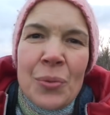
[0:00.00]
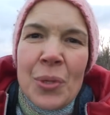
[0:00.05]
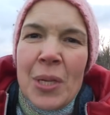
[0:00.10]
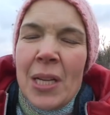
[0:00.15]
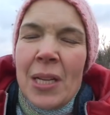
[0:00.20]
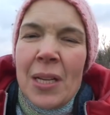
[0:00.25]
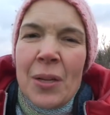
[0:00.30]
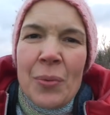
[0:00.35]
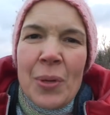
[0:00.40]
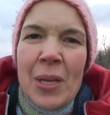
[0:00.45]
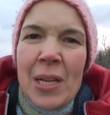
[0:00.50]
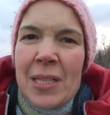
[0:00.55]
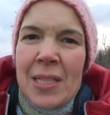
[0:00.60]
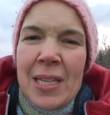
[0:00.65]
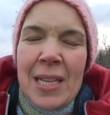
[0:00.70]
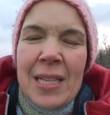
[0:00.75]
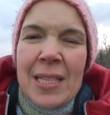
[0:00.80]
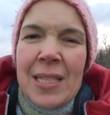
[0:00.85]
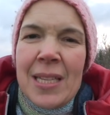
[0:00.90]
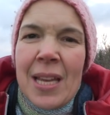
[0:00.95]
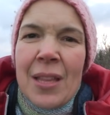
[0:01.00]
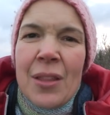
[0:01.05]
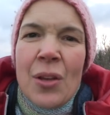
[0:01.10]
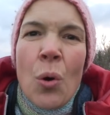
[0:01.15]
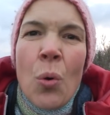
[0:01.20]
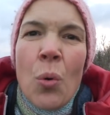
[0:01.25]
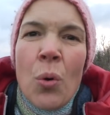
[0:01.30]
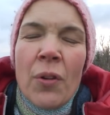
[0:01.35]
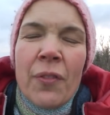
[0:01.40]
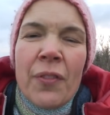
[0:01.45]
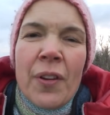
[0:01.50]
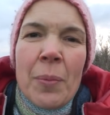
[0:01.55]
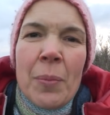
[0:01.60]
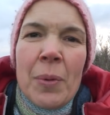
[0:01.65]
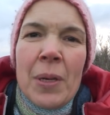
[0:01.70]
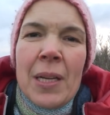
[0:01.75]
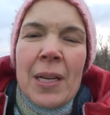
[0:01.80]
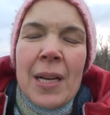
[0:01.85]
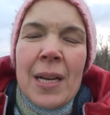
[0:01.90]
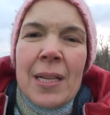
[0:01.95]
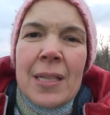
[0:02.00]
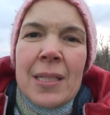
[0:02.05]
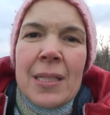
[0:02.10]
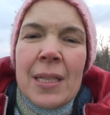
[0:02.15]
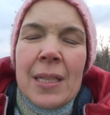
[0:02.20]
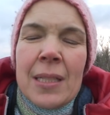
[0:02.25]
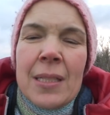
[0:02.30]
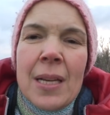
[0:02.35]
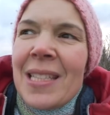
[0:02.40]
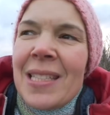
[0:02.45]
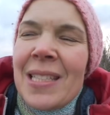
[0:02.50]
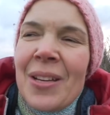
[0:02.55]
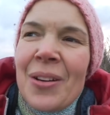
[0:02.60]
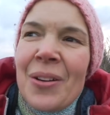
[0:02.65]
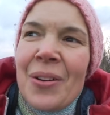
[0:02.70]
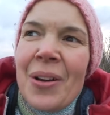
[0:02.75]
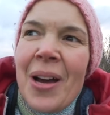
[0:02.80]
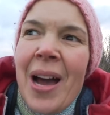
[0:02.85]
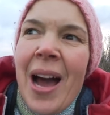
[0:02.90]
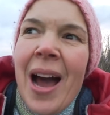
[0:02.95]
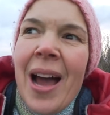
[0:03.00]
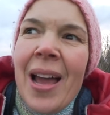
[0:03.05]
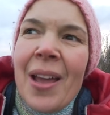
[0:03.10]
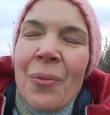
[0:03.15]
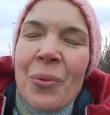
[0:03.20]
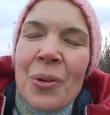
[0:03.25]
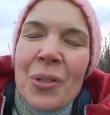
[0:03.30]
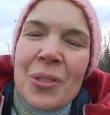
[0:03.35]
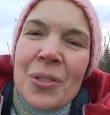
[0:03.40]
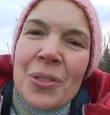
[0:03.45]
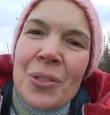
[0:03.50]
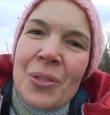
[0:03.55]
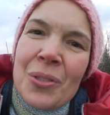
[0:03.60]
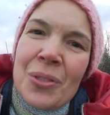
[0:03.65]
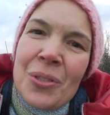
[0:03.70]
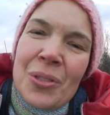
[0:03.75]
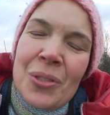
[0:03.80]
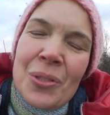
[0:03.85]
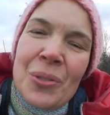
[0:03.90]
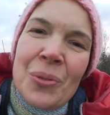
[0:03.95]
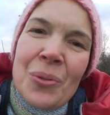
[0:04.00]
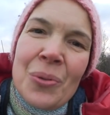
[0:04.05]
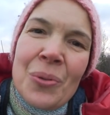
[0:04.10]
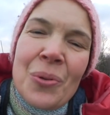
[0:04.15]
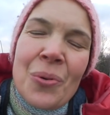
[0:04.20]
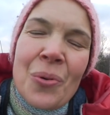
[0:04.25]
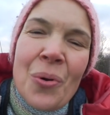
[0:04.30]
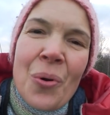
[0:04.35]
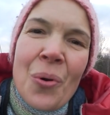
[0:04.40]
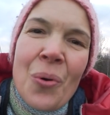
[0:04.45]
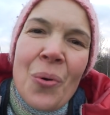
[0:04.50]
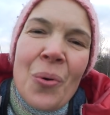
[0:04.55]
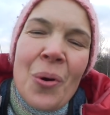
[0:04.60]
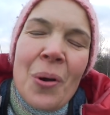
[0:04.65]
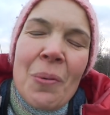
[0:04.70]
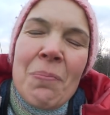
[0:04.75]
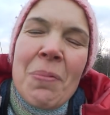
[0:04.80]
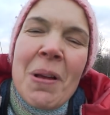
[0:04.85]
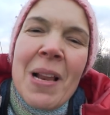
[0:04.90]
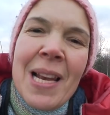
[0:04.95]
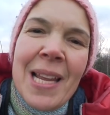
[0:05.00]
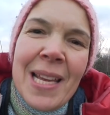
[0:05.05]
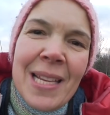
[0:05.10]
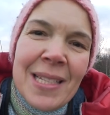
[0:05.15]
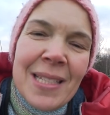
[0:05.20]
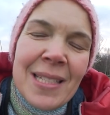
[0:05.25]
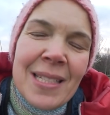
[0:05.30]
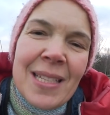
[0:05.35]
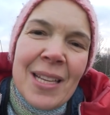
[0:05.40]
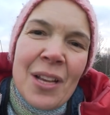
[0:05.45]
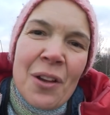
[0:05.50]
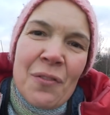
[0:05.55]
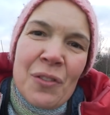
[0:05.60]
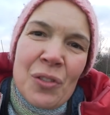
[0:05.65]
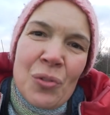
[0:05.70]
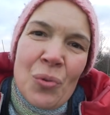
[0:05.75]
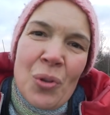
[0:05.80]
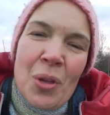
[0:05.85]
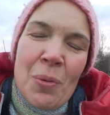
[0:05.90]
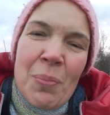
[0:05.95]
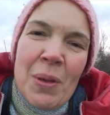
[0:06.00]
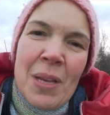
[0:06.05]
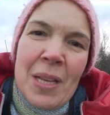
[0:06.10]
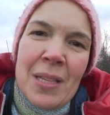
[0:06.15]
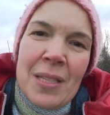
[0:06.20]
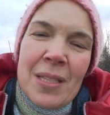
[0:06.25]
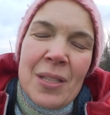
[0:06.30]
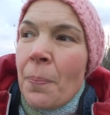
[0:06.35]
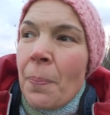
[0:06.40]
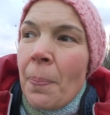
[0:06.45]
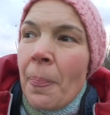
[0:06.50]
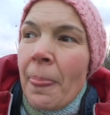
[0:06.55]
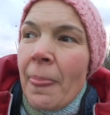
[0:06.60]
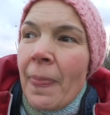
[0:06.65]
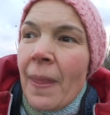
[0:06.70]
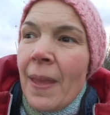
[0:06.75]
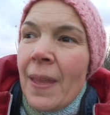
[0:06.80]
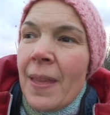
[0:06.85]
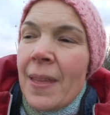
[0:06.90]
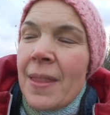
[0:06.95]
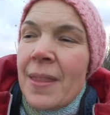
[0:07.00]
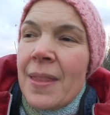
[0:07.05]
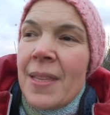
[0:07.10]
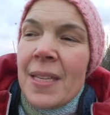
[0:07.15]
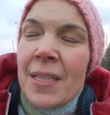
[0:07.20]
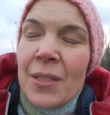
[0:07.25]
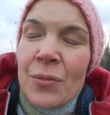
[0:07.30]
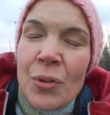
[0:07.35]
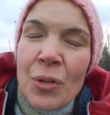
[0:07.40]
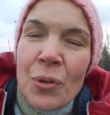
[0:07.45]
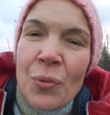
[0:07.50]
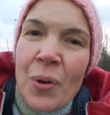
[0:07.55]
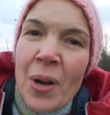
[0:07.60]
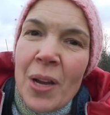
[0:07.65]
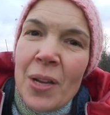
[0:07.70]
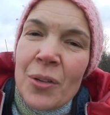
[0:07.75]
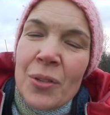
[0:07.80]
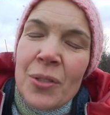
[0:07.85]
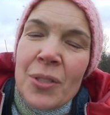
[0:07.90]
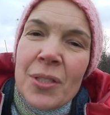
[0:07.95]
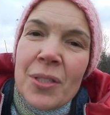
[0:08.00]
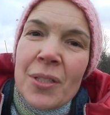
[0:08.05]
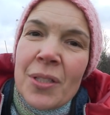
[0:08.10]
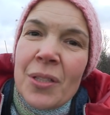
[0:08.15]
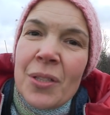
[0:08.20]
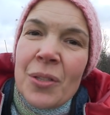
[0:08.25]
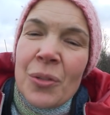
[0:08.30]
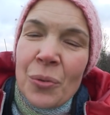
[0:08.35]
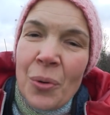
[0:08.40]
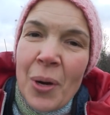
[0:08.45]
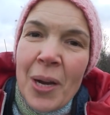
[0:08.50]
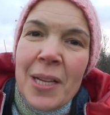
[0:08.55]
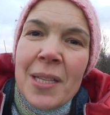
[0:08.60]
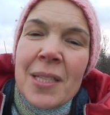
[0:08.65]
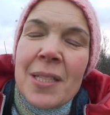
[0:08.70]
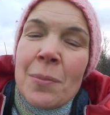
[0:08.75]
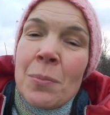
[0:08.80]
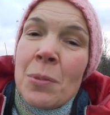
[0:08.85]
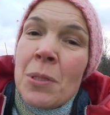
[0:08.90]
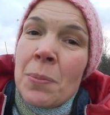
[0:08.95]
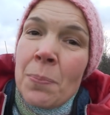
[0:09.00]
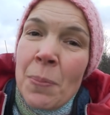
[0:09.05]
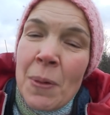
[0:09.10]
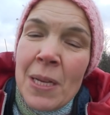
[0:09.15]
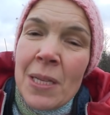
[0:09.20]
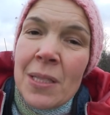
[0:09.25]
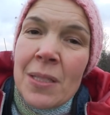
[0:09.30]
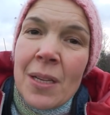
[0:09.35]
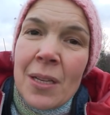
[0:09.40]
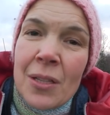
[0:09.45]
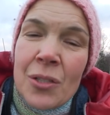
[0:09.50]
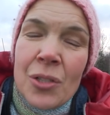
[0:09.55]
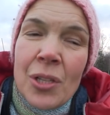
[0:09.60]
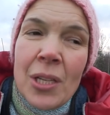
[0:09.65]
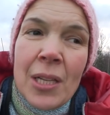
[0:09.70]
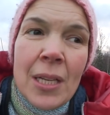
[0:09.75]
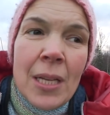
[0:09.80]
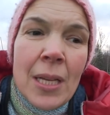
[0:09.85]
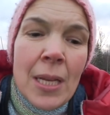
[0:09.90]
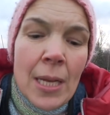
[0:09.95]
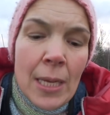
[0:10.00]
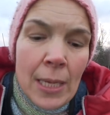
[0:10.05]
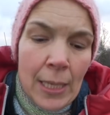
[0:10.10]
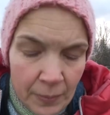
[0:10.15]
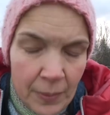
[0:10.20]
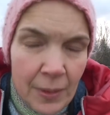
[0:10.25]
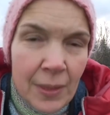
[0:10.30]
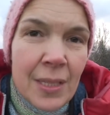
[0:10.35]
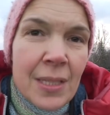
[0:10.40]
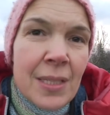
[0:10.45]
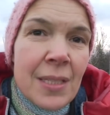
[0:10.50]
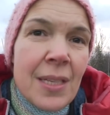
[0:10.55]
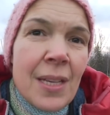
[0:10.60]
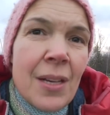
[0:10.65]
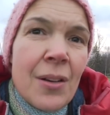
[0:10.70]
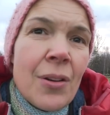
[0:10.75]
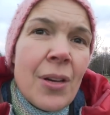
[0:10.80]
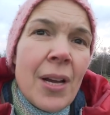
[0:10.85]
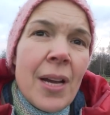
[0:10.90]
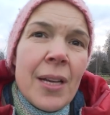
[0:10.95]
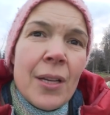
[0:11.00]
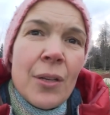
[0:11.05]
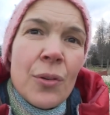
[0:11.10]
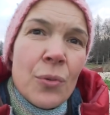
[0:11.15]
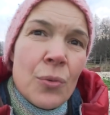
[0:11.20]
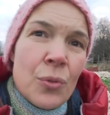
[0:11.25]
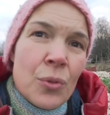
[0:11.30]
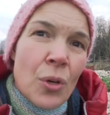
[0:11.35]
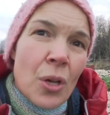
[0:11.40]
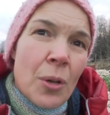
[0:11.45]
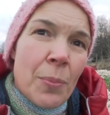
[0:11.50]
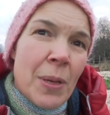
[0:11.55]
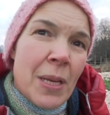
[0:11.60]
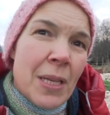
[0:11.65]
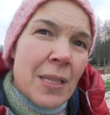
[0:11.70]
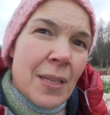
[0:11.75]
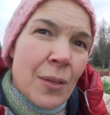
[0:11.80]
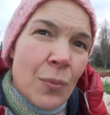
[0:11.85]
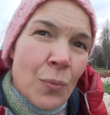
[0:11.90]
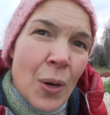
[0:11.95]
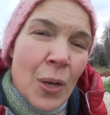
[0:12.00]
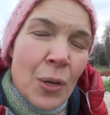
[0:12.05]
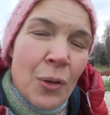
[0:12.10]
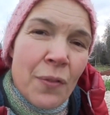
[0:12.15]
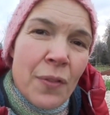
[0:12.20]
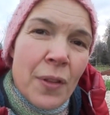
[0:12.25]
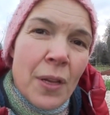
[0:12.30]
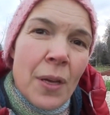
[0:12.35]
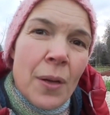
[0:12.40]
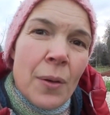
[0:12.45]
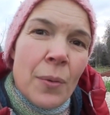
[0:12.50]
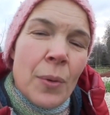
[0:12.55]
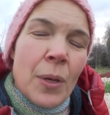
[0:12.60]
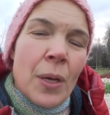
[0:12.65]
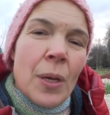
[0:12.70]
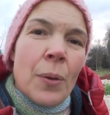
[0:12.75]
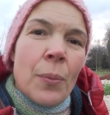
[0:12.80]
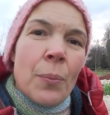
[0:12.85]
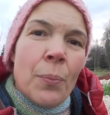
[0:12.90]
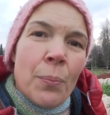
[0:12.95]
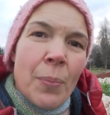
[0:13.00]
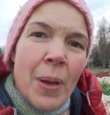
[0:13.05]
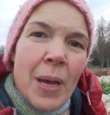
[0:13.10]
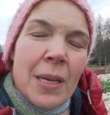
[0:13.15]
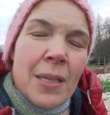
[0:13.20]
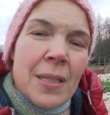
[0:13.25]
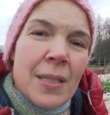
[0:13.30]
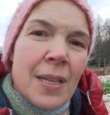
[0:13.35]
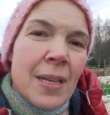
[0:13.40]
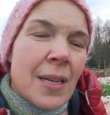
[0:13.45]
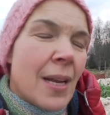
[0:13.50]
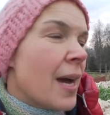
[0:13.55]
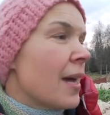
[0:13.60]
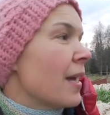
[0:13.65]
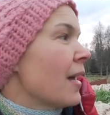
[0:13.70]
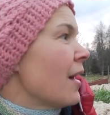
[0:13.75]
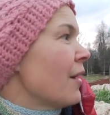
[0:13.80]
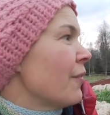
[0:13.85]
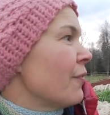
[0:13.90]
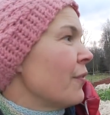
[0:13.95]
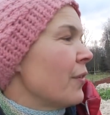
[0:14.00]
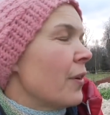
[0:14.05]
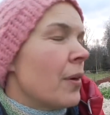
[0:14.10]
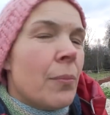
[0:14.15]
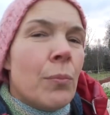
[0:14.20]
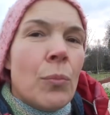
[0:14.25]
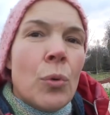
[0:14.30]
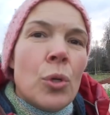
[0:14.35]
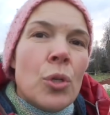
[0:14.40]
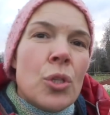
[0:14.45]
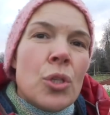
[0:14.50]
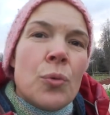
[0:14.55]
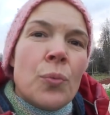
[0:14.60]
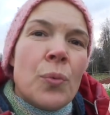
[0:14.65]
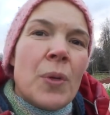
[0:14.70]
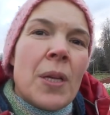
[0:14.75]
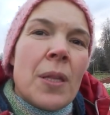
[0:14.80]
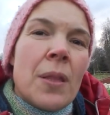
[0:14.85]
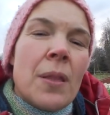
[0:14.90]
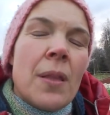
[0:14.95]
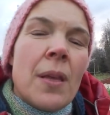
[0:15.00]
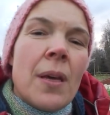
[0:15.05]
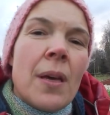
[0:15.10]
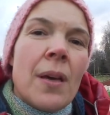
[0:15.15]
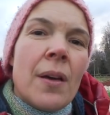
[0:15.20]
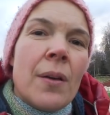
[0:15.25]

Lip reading: really, really tasty and the whole family likes it. So I want to grow plenty of soya beans. This requires quite some space actually. This year I grew soya beans in one of the beds that I have mulched with